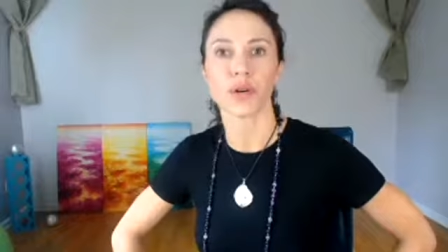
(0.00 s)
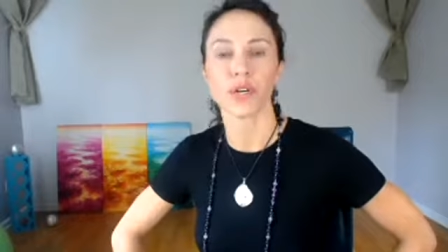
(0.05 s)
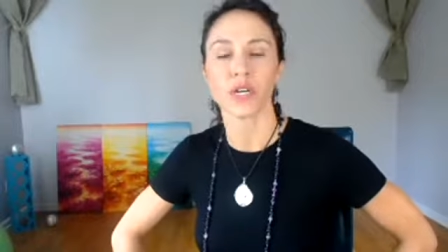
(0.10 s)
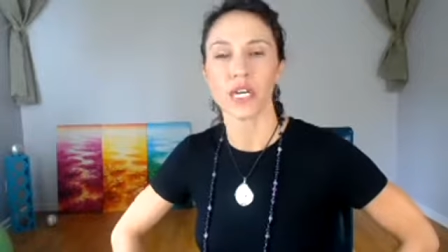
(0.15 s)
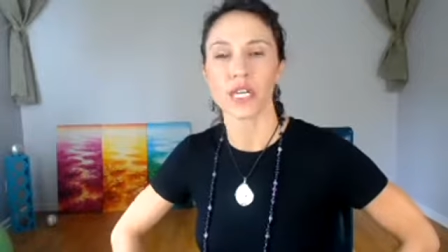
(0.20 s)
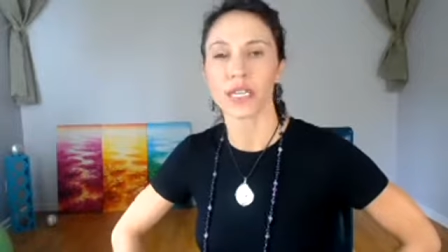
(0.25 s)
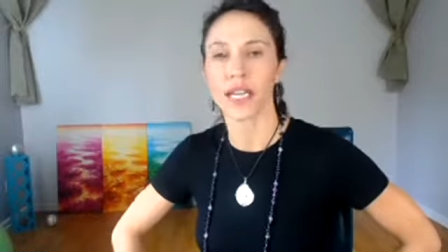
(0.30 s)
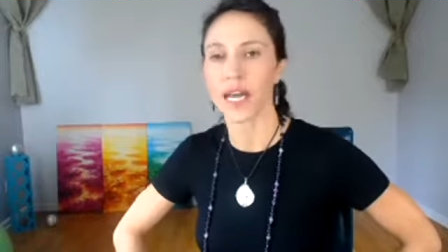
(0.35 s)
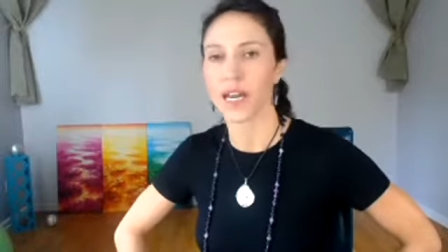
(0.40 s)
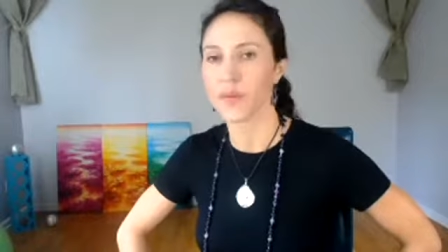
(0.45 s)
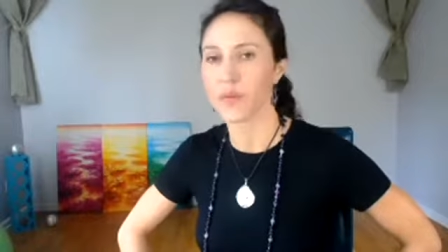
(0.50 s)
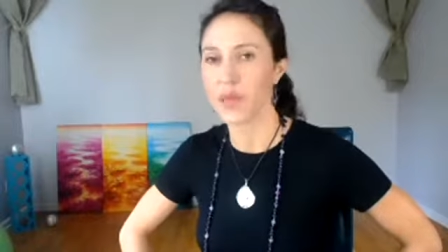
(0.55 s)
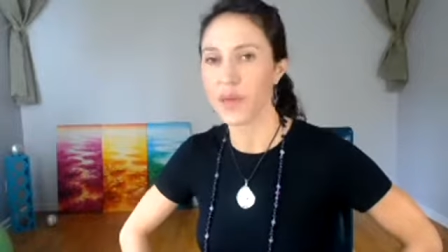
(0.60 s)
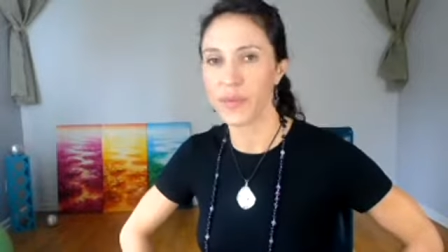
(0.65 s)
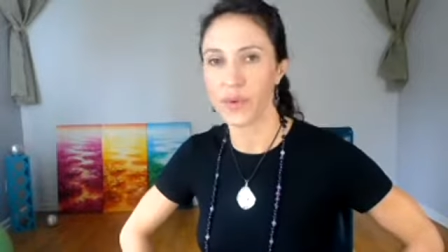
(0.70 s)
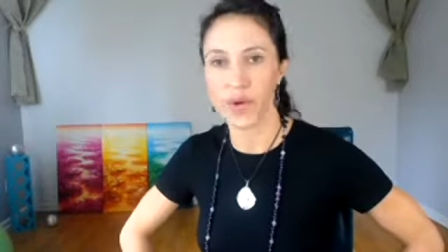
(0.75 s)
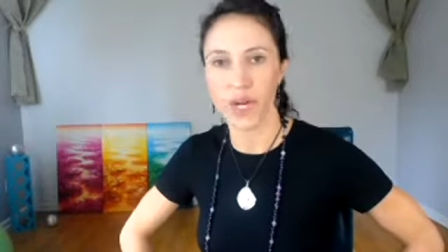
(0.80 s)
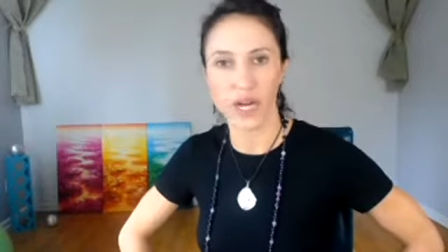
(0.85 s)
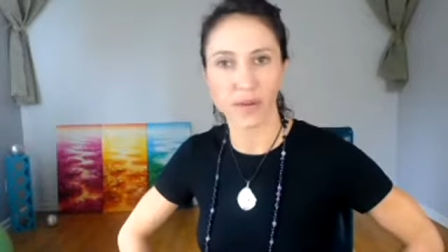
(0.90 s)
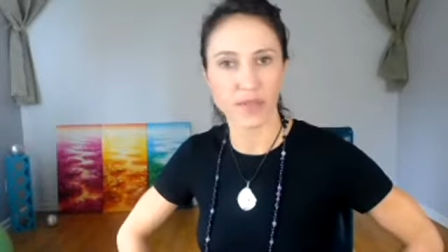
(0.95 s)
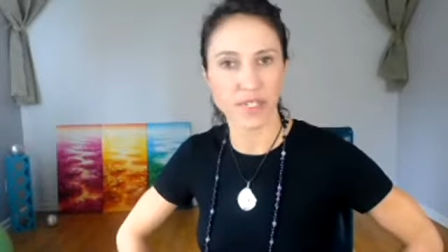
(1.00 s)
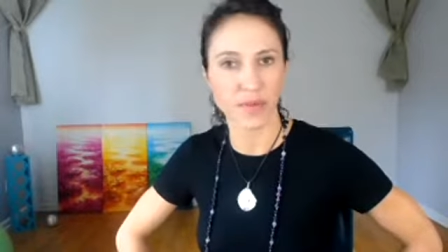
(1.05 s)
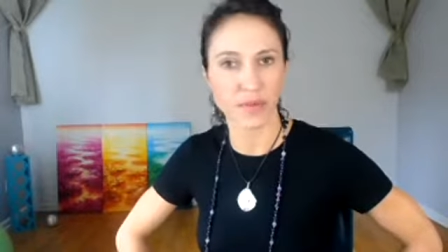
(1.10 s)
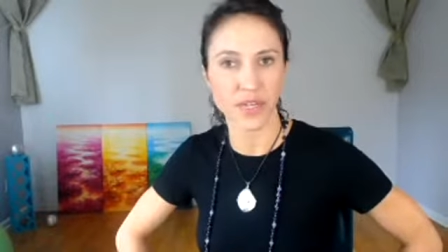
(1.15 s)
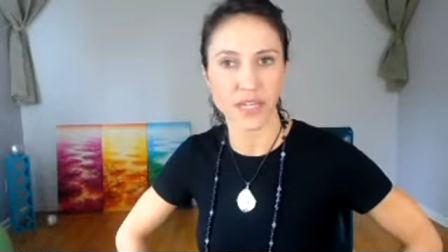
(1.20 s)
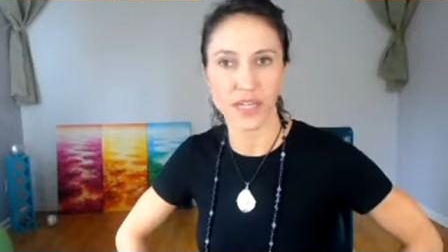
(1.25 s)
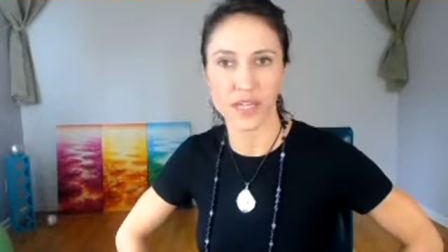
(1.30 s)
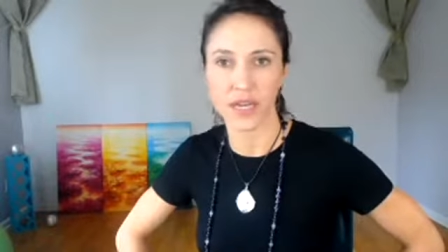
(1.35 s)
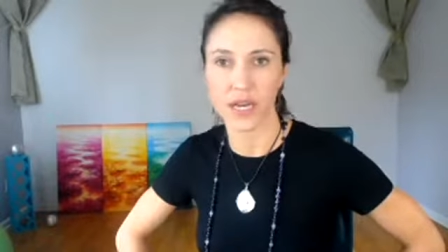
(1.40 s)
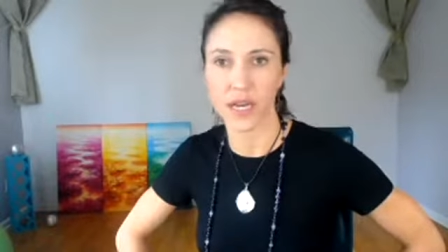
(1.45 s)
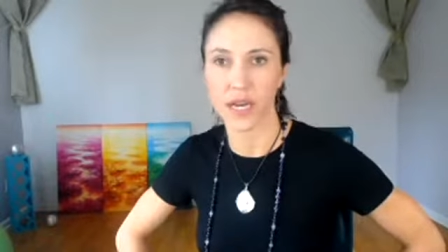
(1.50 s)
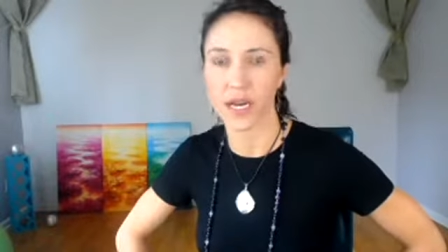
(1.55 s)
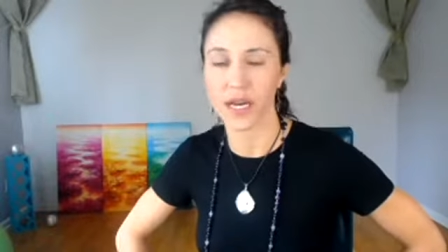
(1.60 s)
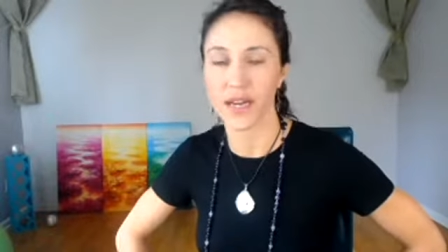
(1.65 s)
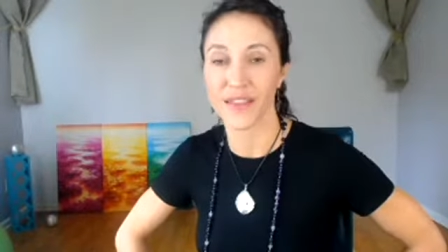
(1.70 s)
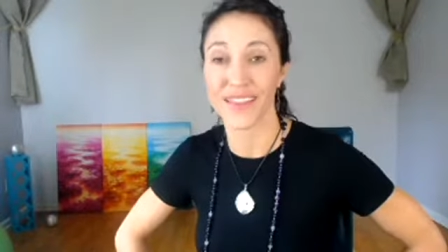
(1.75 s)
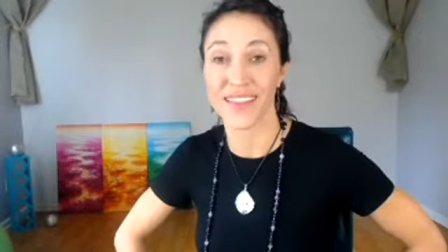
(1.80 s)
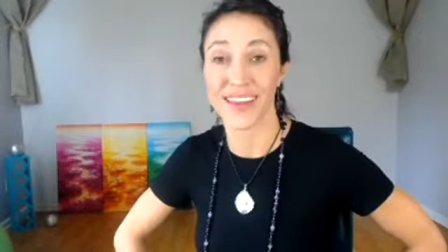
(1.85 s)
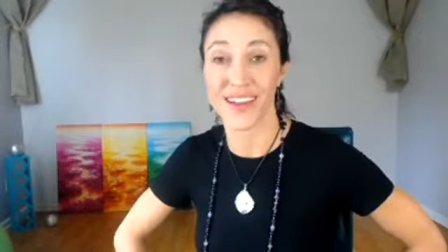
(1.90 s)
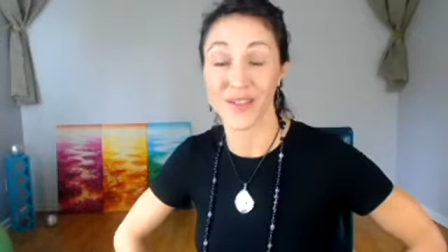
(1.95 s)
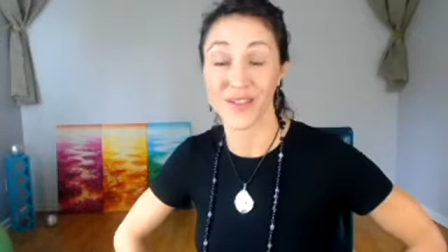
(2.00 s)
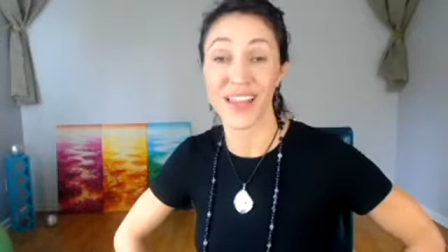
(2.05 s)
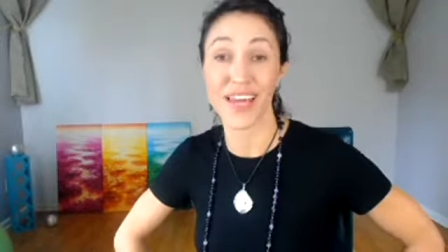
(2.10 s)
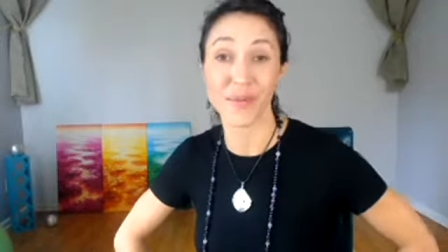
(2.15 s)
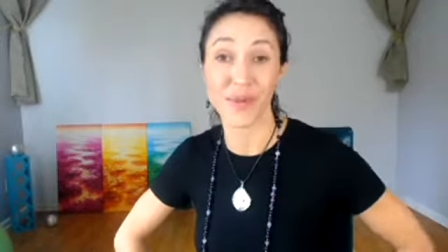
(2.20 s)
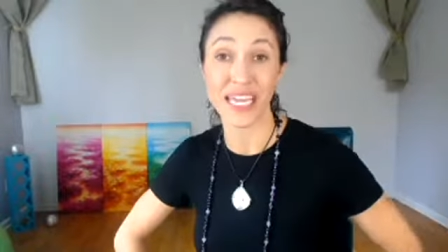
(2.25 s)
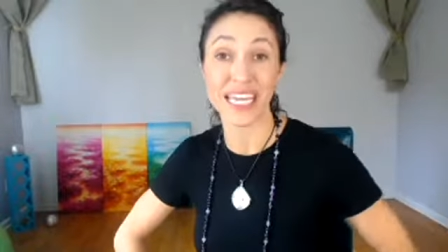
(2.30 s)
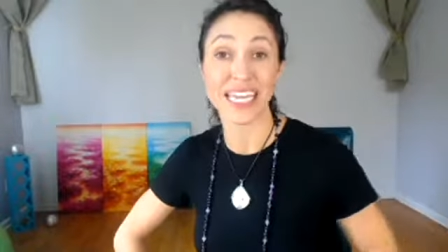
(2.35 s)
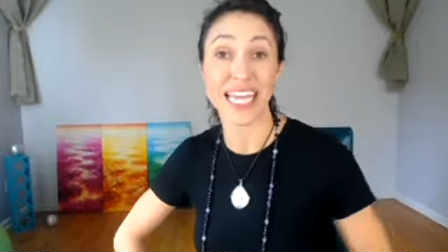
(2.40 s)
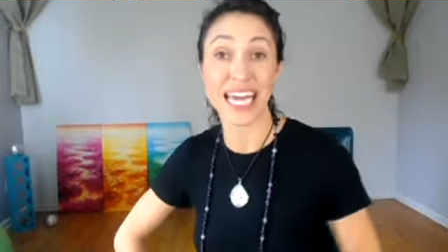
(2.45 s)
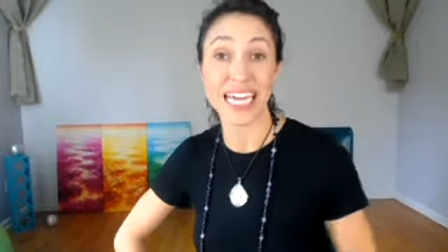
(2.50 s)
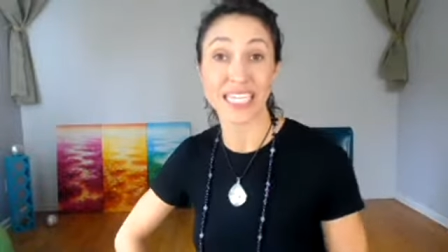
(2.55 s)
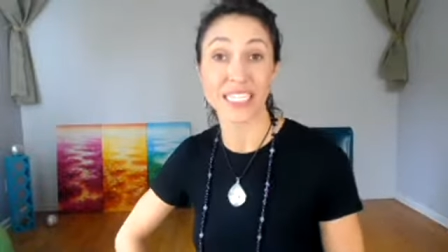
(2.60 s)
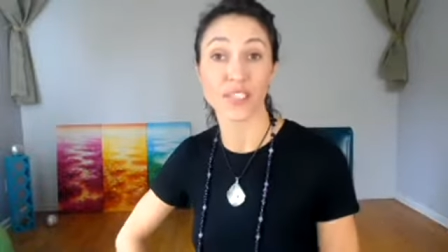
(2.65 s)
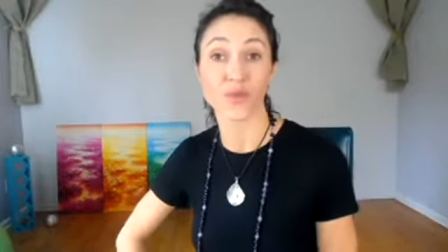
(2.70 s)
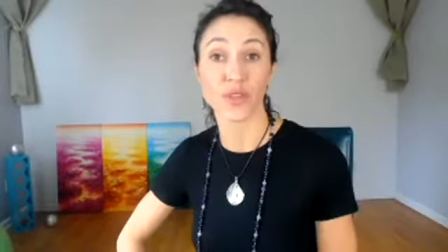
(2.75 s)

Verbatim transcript: A lot of people come to me. Uh, a lot of my clients,